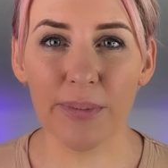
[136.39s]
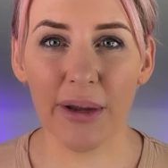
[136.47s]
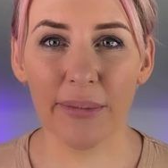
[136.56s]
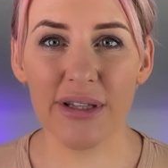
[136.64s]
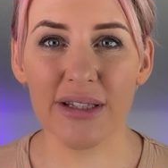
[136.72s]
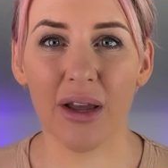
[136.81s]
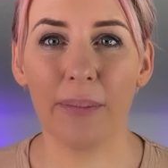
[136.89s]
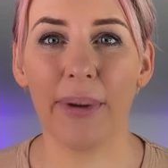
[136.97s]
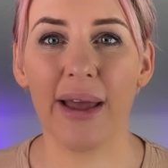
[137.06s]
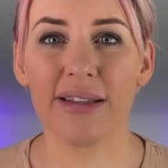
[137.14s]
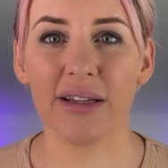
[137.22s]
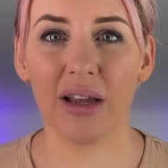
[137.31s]
pigments
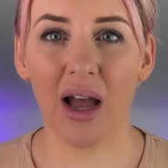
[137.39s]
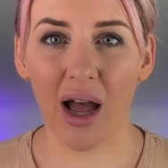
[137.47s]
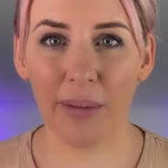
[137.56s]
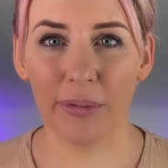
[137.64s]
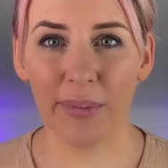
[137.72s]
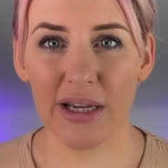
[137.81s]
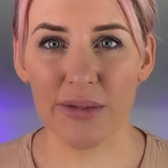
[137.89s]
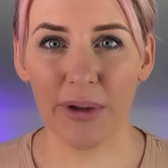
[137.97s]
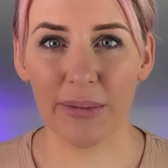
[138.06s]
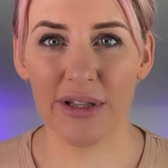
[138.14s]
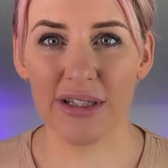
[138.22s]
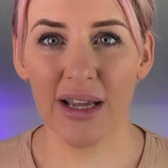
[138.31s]
compared to carbon-based
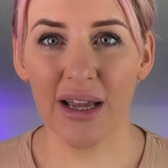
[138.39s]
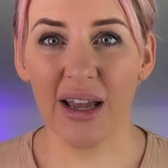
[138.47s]
pigments,